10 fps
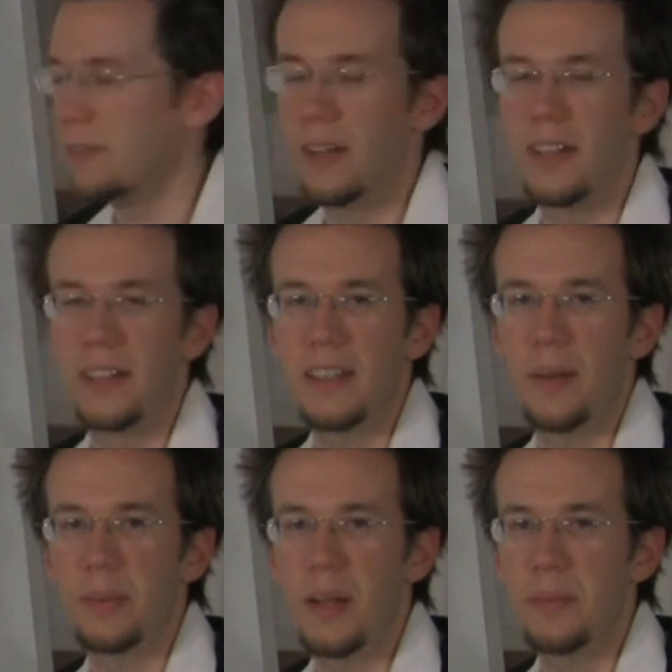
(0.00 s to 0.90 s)
run into
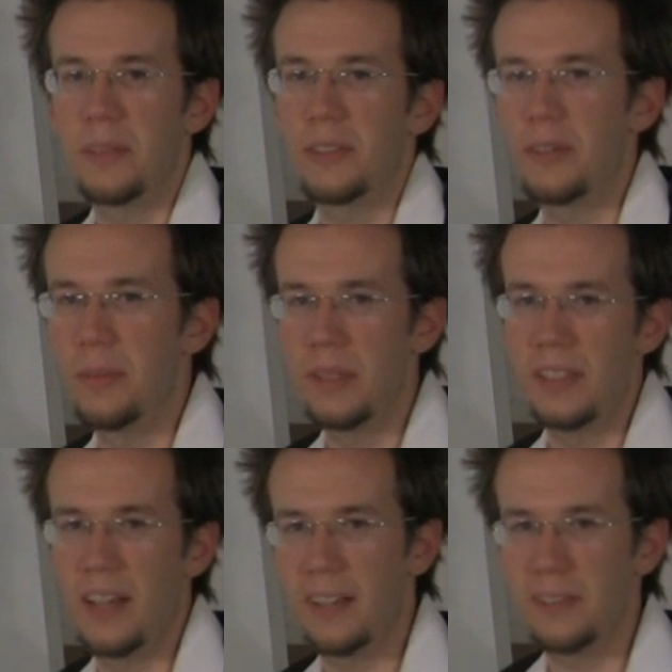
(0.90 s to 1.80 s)
that problem with the whole
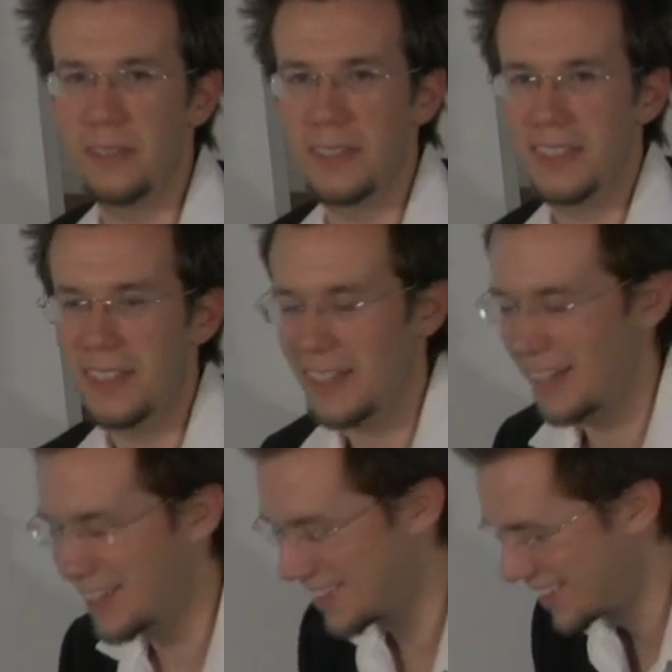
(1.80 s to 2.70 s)
B natural thing
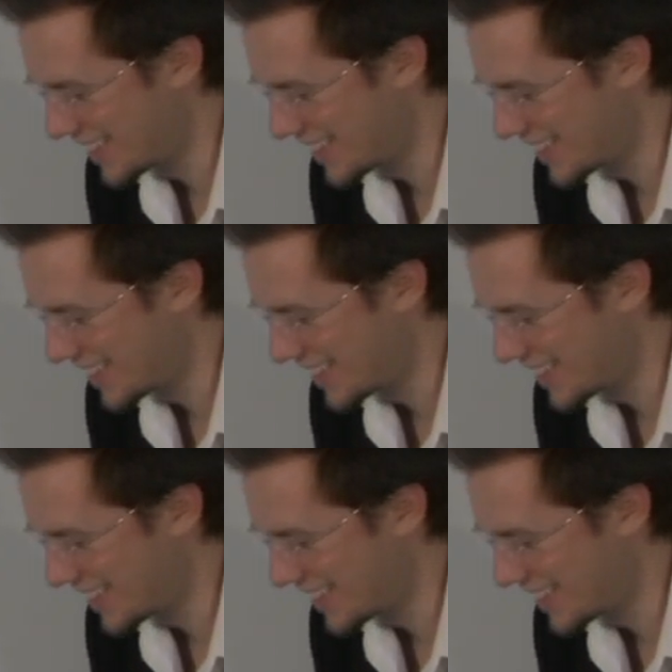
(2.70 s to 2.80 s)
again.